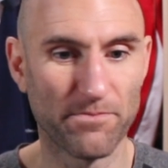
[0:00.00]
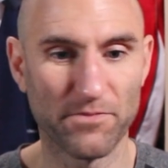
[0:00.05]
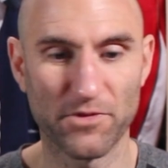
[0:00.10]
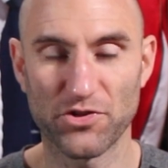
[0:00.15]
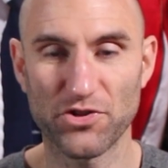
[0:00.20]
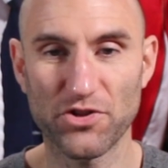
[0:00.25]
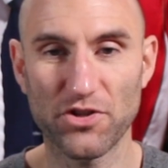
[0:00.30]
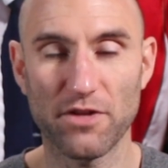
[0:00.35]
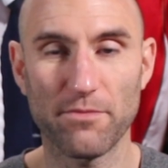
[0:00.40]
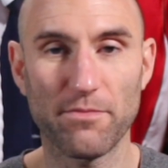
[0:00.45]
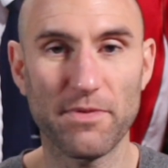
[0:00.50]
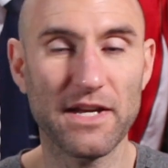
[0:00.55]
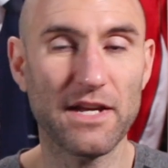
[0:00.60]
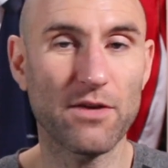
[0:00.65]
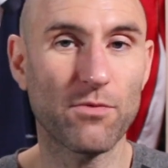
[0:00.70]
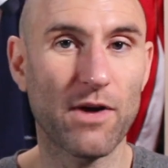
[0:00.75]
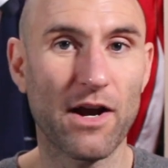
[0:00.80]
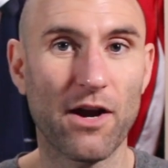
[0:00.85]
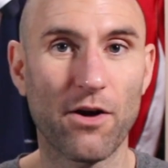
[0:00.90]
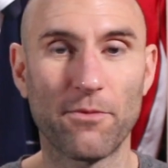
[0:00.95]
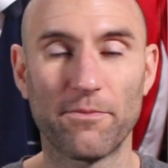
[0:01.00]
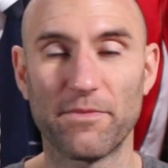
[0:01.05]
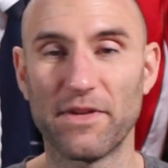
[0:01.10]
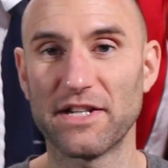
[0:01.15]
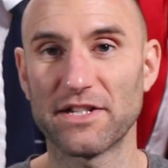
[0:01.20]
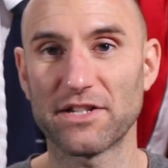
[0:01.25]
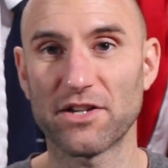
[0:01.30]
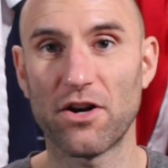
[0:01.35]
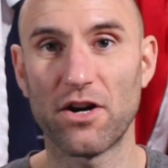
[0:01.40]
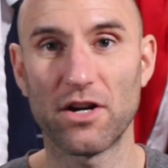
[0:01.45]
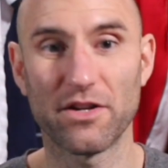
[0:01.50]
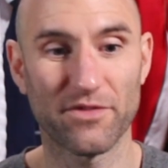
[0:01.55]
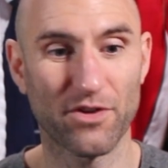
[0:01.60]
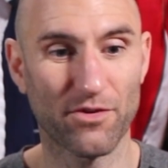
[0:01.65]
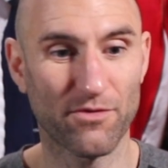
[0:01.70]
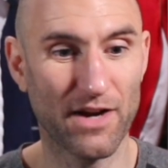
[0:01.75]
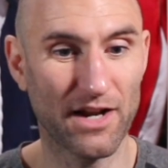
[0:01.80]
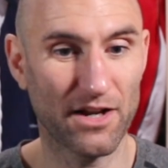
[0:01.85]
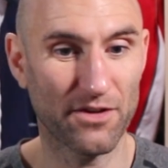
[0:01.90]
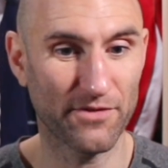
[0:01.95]
Should it be? Well, it's kind of
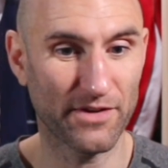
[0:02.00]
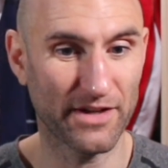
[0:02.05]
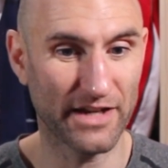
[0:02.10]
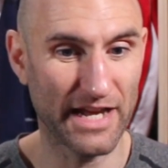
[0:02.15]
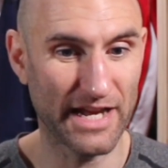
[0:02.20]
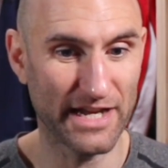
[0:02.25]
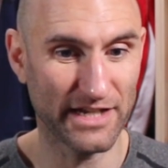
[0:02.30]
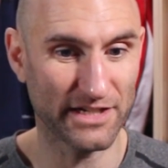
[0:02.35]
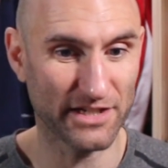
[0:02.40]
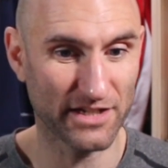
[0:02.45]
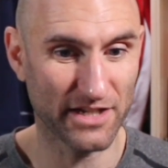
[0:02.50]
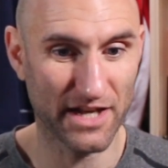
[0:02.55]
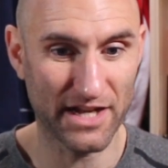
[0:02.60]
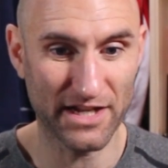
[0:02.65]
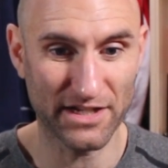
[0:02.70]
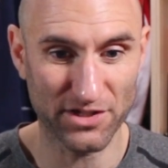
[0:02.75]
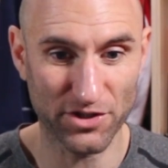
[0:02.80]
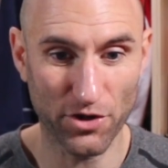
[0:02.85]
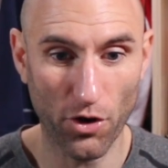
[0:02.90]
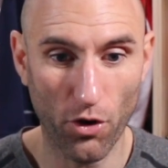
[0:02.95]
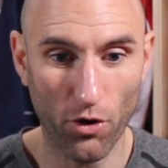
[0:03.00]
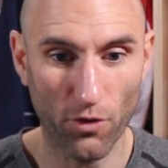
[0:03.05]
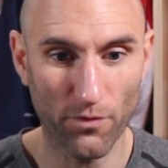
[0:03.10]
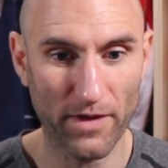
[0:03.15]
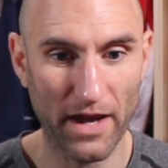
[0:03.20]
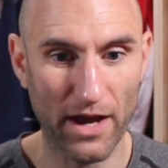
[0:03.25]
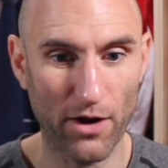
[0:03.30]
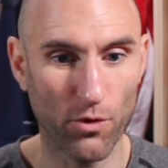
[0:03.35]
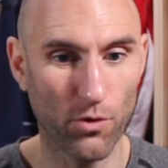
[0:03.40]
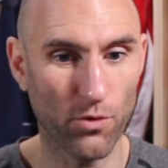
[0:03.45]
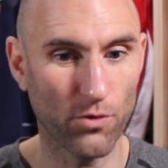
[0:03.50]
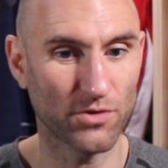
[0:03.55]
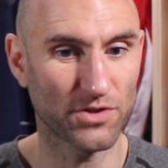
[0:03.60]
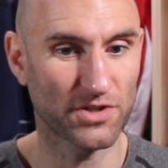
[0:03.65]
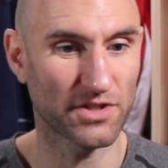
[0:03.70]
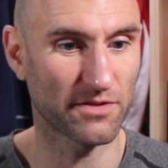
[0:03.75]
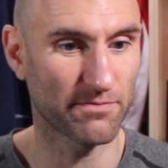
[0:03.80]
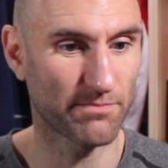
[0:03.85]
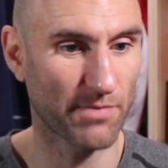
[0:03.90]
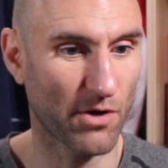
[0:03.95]
irrelevant. It's gone. That
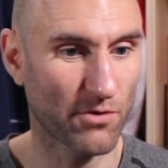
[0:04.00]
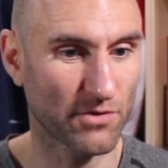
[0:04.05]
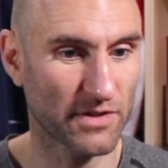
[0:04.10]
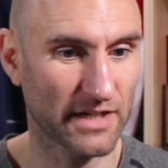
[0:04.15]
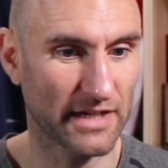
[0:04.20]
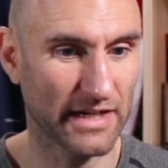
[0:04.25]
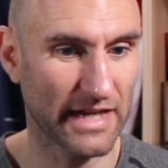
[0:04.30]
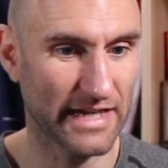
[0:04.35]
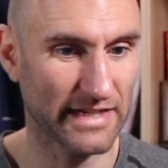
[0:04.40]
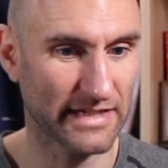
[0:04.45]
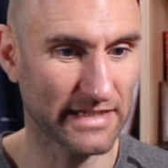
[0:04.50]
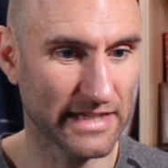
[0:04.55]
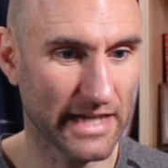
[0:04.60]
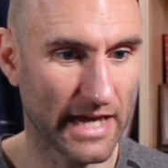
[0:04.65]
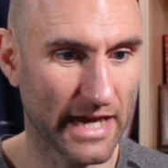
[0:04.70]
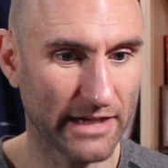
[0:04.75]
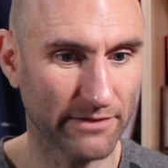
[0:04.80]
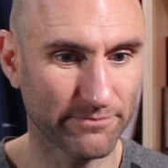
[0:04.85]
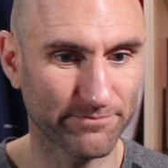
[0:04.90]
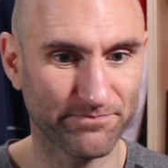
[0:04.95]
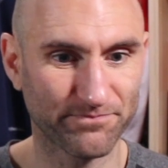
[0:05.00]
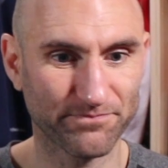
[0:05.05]
horse has bolted, let's say.